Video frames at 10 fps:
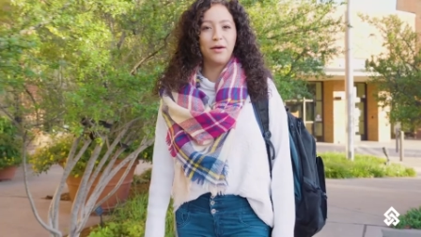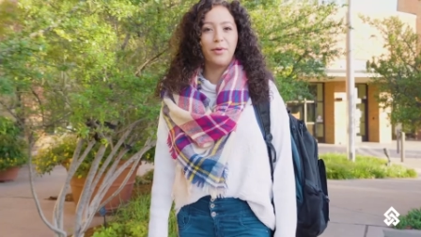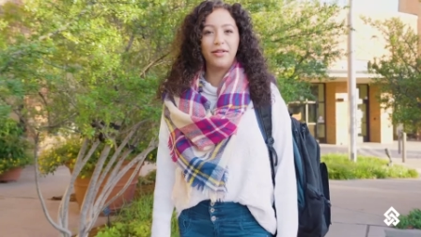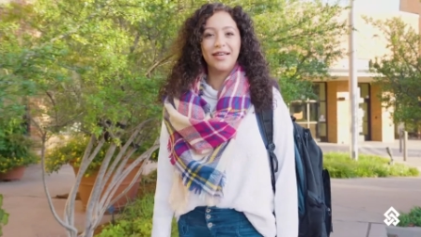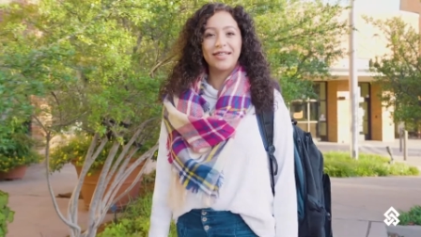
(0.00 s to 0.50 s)

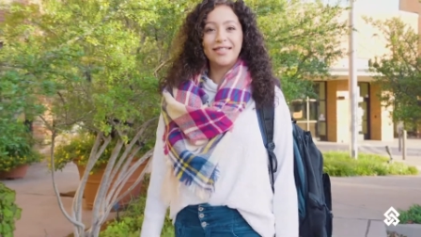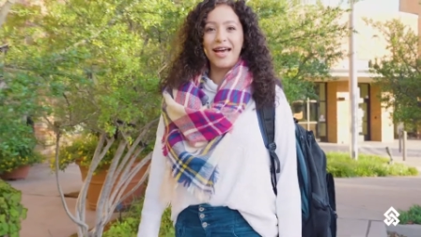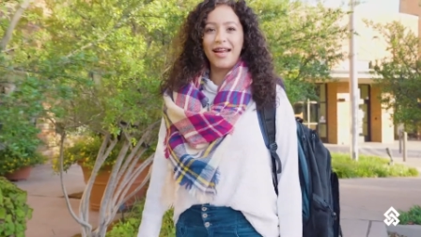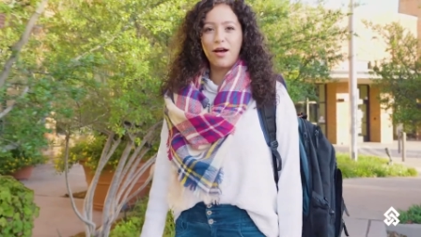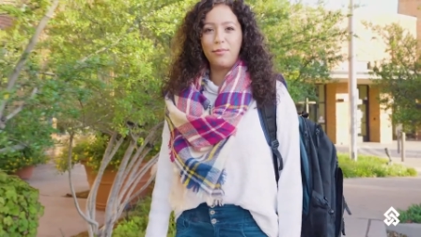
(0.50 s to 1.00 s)
about the
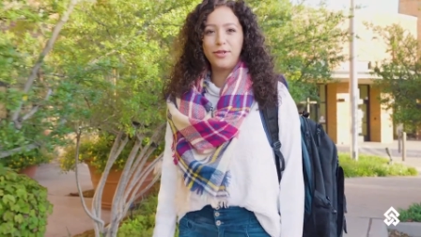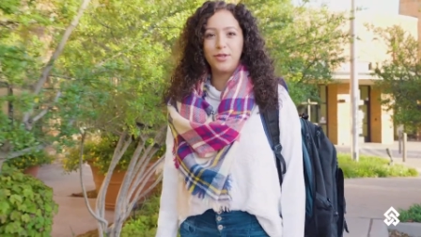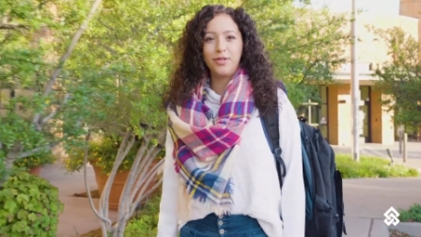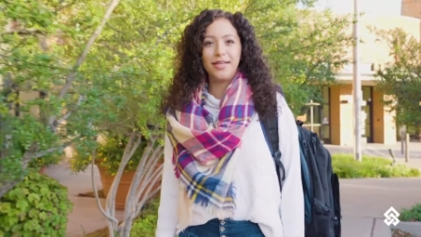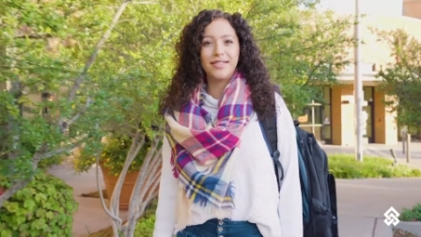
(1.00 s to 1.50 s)
exciting
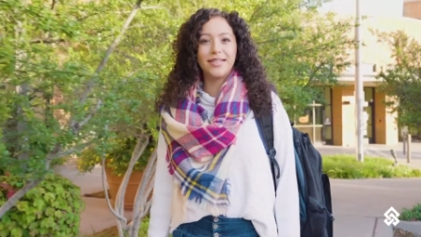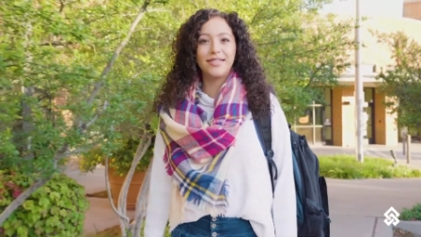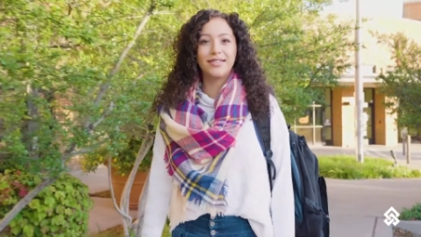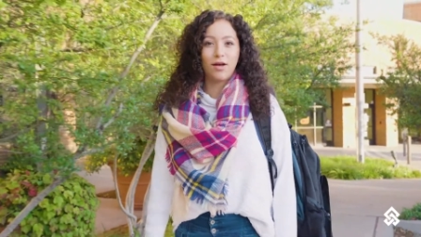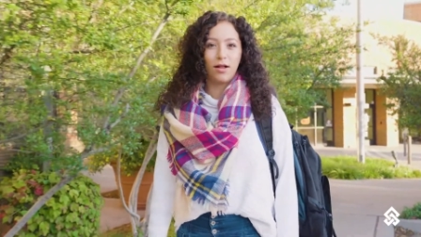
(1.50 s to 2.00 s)
opportunities
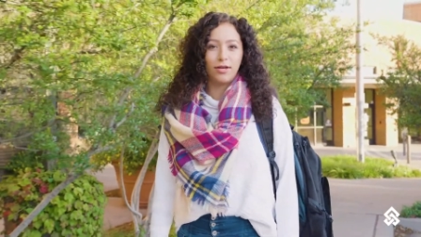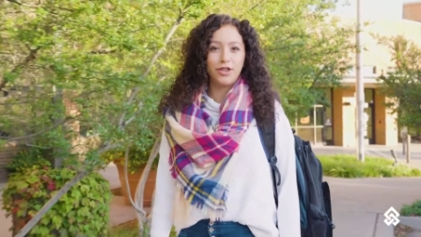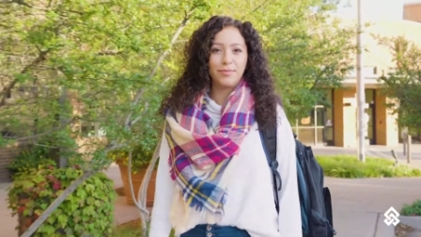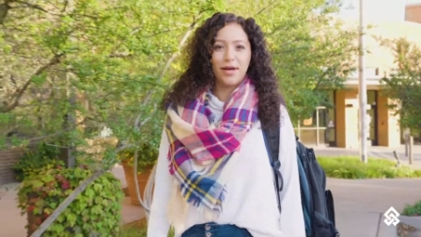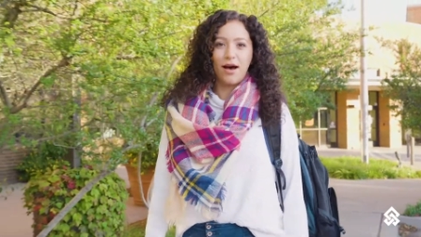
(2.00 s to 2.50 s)
and
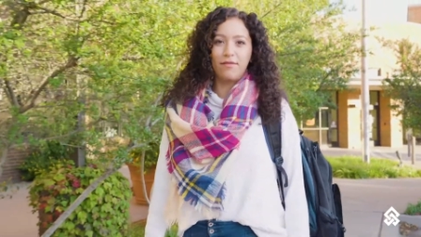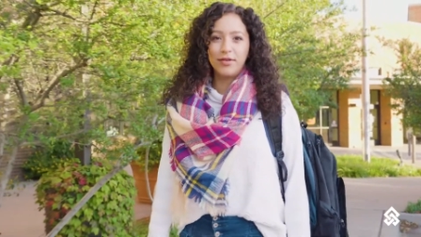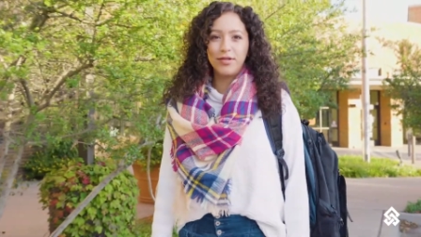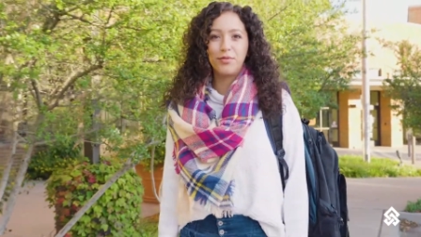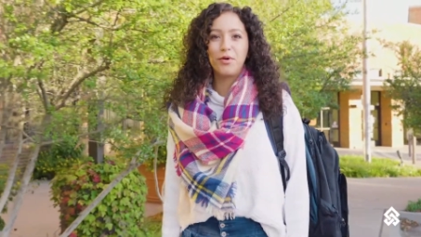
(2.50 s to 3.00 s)
scholarships
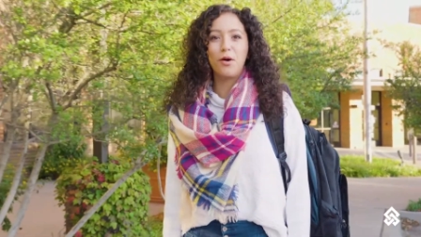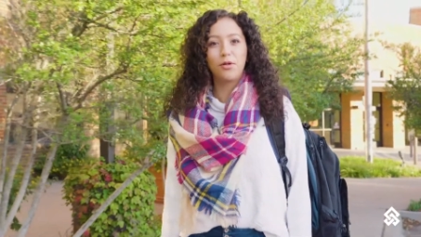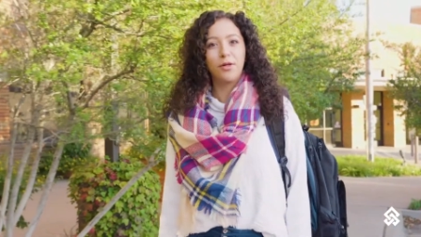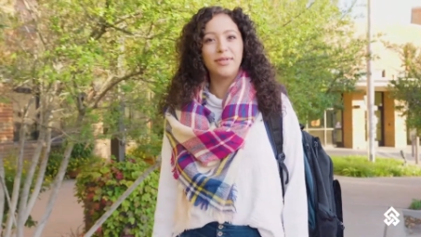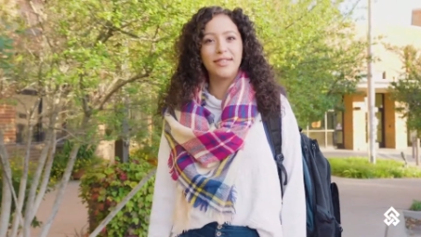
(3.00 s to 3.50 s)
offered through
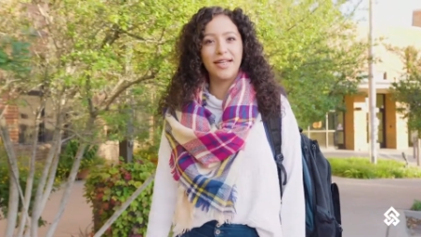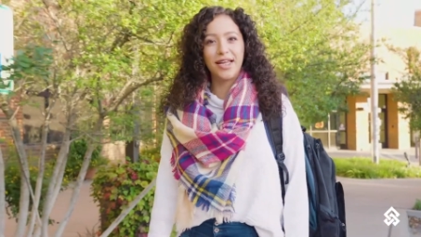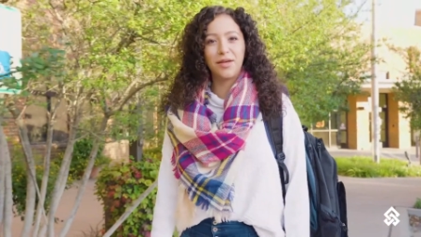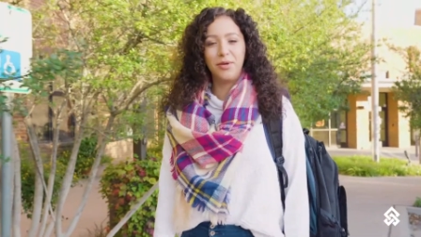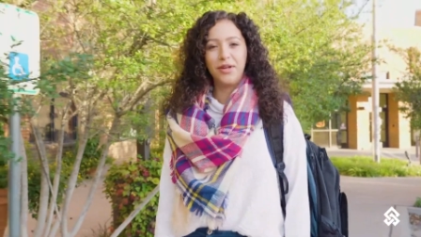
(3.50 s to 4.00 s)
Oklahoma
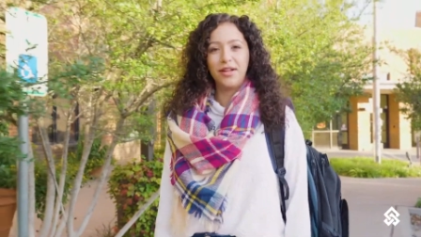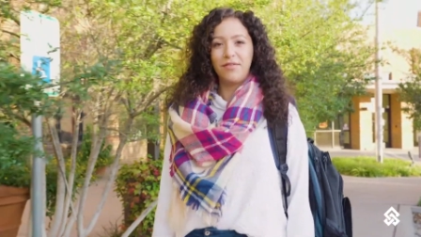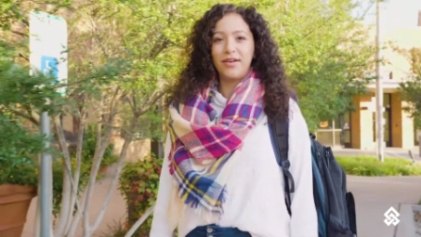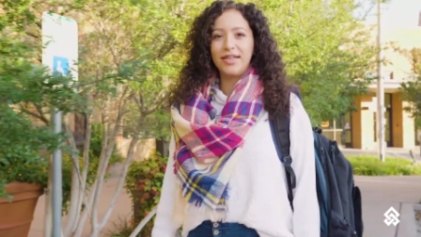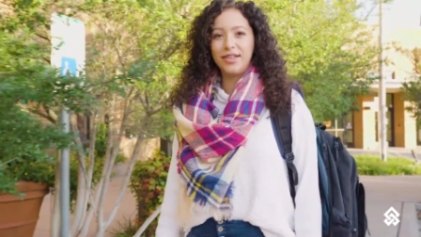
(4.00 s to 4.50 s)
City Community
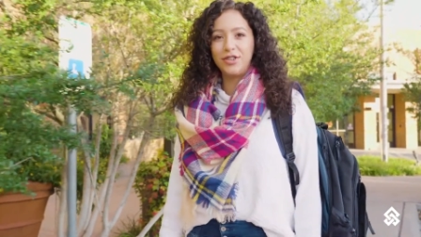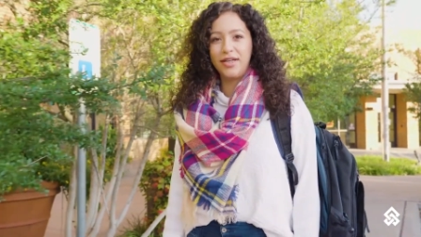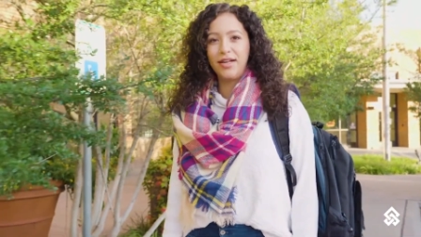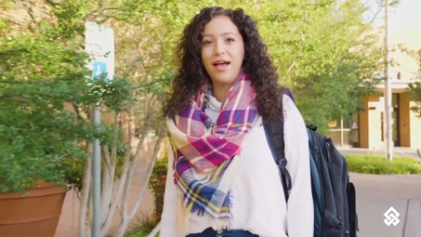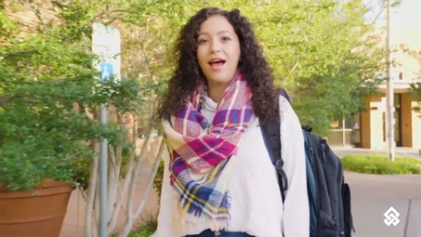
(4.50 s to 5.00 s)

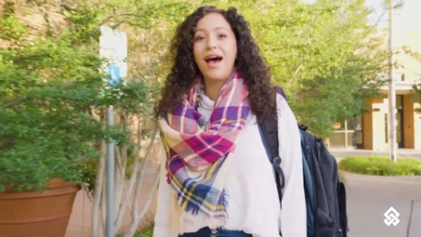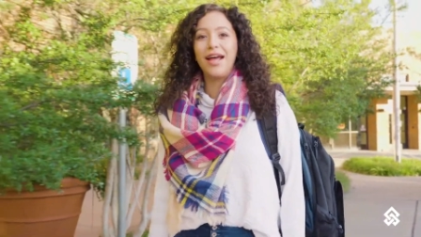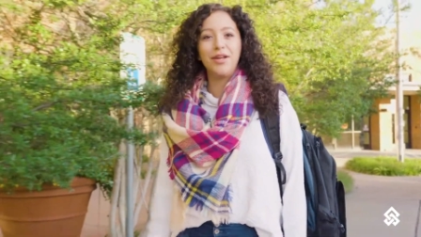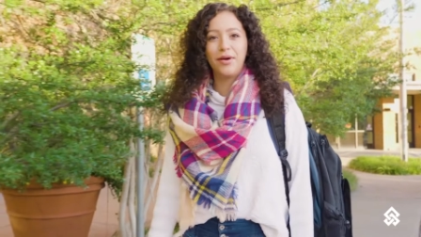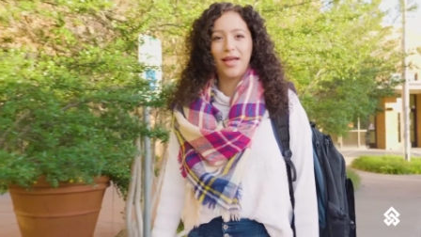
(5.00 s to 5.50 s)
Foundation,
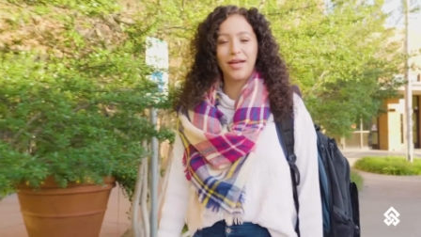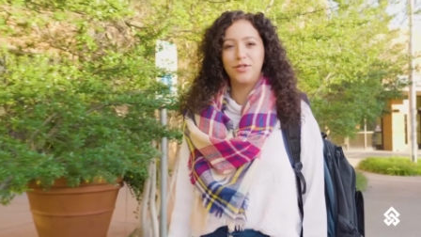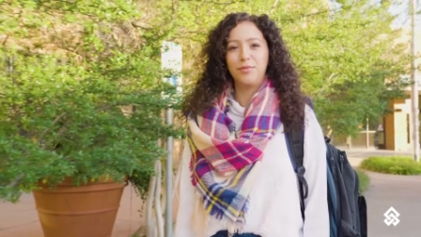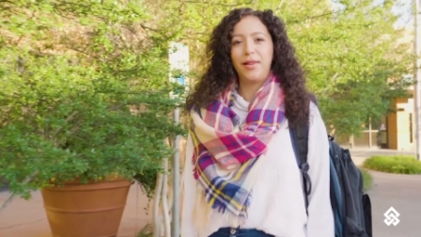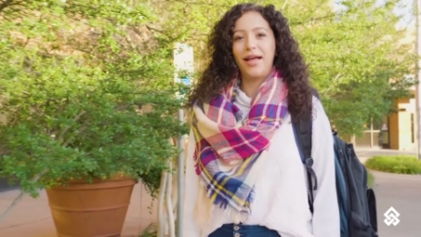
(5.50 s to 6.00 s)
I knew I
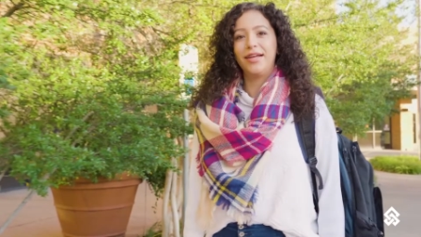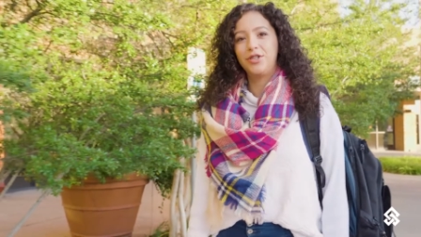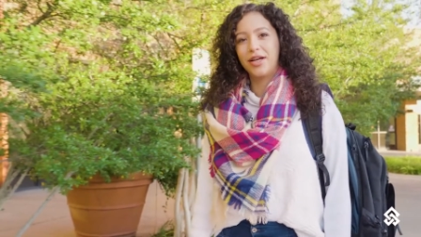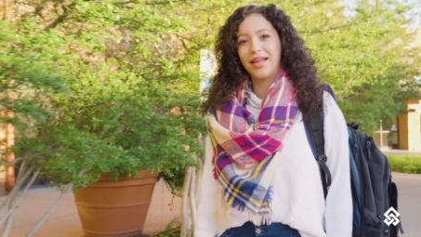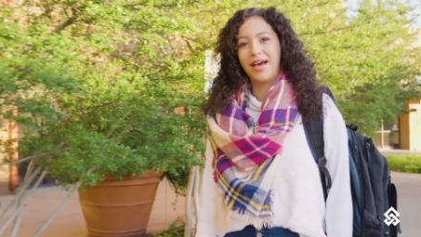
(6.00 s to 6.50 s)
had to apply
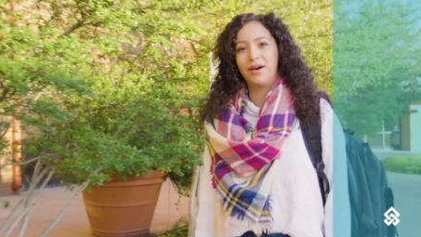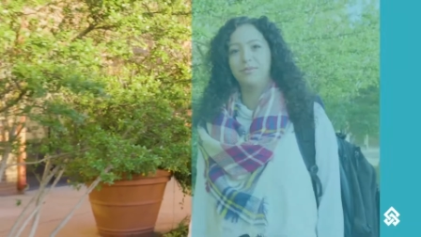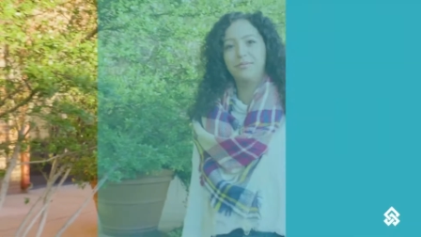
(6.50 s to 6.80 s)
and check it out.